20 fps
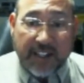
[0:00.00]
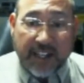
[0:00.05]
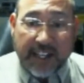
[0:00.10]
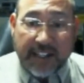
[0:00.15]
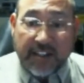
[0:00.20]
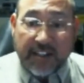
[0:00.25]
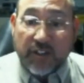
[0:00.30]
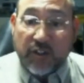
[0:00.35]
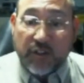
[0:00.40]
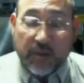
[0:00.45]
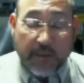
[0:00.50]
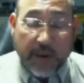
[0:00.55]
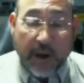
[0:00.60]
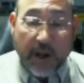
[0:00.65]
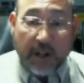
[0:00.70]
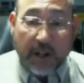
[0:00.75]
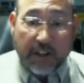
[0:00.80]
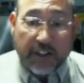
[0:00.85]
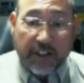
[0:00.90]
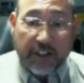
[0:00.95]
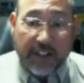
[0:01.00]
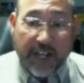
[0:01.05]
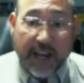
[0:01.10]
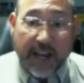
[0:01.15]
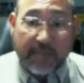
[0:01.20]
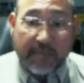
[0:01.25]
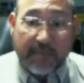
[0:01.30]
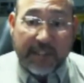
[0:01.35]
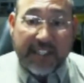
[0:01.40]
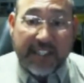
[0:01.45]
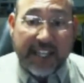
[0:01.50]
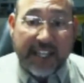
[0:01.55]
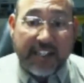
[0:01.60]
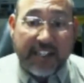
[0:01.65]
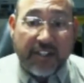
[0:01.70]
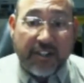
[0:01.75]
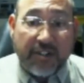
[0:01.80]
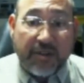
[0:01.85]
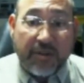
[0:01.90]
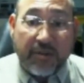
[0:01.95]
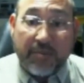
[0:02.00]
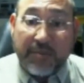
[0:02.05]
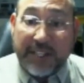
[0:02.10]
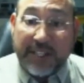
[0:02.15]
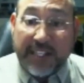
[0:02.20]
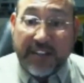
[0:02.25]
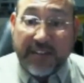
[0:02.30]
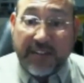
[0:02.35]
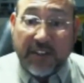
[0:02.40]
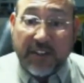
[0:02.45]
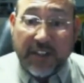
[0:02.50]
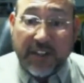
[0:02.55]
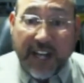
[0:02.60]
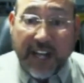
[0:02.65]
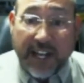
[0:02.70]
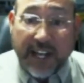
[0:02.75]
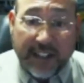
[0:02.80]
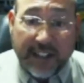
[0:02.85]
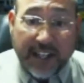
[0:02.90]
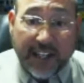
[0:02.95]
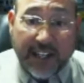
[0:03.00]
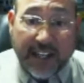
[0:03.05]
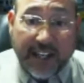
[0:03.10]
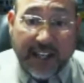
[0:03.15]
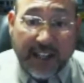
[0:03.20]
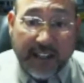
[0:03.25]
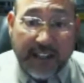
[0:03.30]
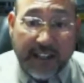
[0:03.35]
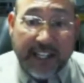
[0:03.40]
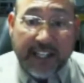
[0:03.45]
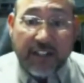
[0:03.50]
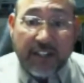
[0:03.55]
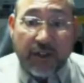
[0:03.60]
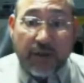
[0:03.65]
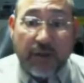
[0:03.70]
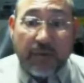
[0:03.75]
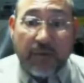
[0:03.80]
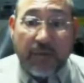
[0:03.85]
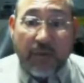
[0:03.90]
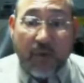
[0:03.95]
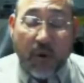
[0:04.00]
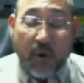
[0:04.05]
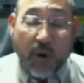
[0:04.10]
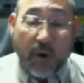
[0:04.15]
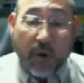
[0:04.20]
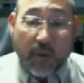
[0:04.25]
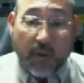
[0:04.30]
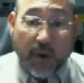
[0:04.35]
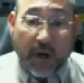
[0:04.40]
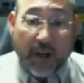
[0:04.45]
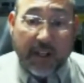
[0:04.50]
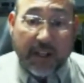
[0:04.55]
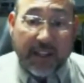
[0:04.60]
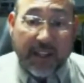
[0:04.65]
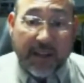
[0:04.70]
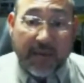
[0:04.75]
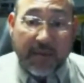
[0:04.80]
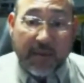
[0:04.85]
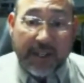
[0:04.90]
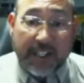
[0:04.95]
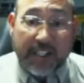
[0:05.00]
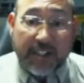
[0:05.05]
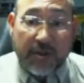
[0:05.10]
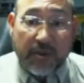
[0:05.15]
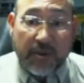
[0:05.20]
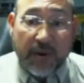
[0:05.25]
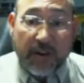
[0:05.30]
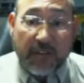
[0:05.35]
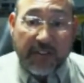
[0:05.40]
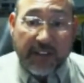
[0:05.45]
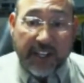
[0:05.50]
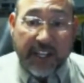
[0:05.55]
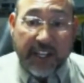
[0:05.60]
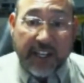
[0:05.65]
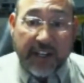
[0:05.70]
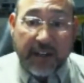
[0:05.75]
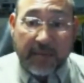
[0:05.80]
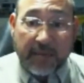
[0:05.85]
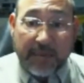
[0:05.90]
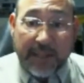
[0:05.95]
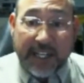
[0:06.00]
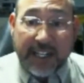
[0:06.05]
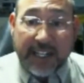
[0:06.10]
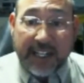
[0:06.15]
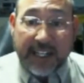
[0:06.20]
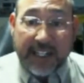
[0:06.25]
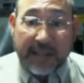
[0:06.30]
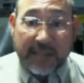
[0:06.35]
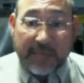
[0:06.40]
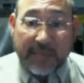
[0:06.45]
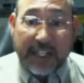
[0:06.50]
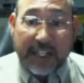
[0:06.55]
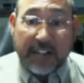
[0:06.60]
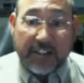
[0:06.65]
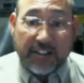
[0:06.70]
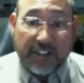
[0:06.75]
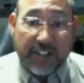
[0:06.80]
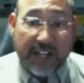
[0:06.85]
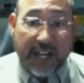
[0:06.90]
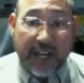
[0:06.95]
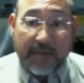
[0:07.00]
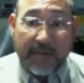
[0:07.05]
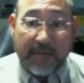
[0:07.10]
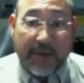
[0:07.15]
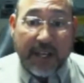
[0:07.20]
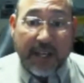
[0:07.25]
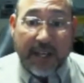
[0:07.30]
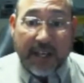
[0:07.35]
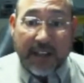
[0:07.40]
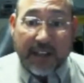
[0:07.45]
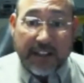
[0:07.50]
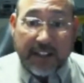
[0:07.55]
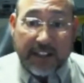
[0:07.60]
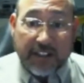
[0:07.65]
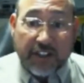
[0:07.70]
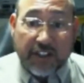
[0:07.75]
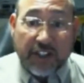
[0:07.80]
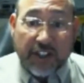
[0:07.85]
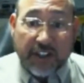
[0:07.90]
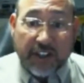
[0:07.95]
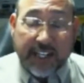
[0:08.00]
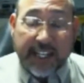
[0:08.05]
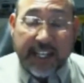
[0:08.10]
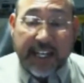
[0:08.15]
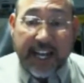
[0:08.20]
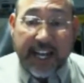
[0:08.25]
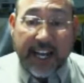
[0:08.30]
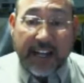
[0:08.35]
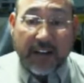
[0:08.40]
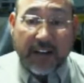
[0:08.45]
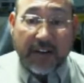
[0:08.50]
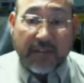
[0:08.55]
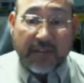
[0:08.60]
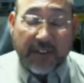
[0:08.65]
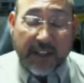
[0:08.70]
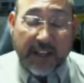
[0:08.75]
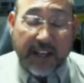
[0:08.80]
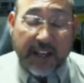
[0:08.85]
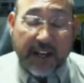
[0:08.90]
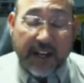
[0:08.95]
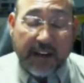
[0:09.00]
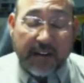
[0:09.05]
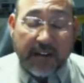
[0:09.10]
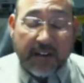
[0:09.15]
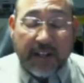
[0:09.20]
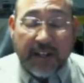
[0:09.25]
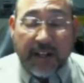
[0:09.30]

That's a smaller shop, but they do, believe it or not, they do more work than we do over here, being in the bigger shop. They're churning it out over there.